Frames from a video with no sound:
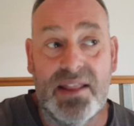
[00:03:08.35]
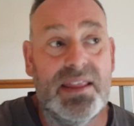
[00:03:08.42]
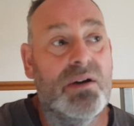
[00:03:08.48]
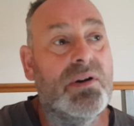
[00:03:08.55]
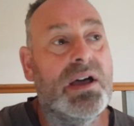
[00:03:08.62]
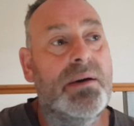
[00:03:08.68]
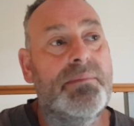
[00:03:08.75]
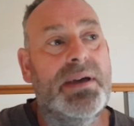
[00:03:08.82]
And
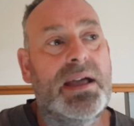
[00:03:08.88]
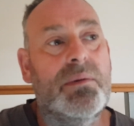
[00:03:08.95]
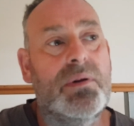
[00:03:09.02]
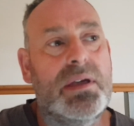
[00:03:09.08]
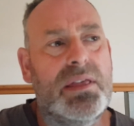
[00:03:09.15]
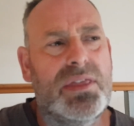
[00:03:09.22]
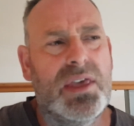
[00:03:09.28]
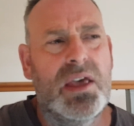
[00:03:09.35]
they'll come back
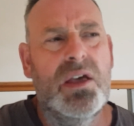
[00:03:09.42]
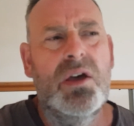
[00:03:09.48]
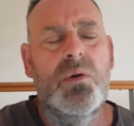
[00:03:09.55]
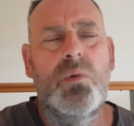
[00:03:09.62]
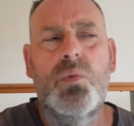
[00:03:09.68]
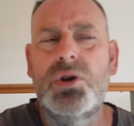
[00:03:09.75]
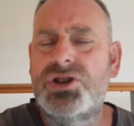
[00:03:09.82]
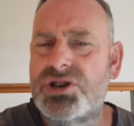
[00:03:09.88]
with,
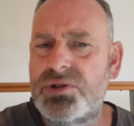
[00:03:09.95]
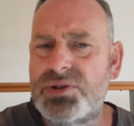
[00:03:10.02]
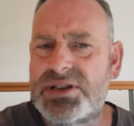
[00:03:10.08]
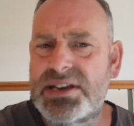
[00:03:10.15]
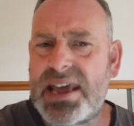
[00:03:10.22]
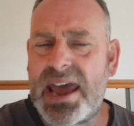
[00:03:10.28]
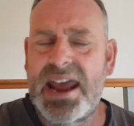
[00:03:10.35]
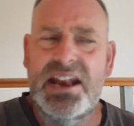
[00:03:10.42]
would use
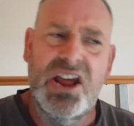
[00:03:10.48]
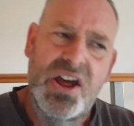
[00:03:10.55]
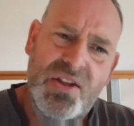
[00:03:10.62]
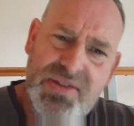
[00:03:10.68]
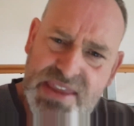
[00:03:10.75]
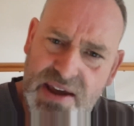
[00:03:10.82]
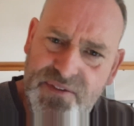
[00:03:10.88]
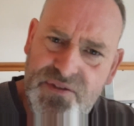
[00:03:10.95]
again?
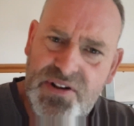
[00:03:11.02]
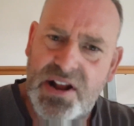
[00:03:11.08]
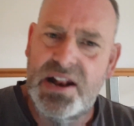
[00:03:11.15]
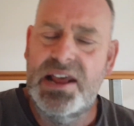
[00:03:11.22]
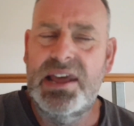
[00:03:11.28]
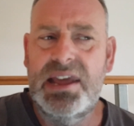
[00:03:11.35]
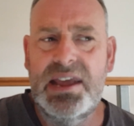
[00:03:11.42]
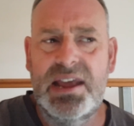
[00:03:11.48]

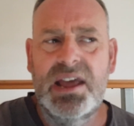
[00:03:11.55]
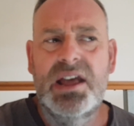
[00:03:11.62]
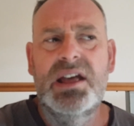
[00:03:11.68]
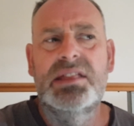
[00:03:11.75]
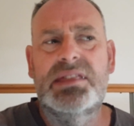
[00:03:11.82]
Definitely.